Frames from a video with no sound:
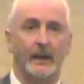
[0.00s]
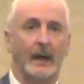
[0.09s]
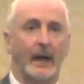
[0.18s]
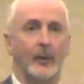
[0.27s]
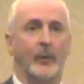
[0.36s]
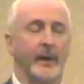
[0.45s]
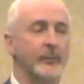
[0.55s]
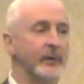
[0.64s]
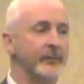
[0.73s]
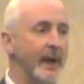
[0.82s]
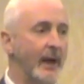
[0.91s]
I want to
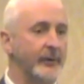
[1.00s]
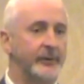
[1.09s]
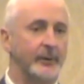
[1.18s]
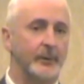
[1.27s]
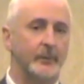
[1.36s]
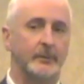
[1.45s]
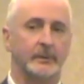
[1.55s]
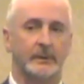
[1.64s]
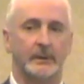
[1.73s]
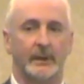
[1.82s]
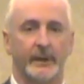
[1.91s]
move now
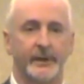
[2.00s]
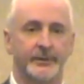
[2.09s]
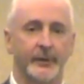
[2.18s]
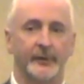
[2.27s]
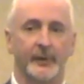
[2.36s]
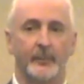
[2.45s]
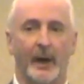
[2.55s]
to introducing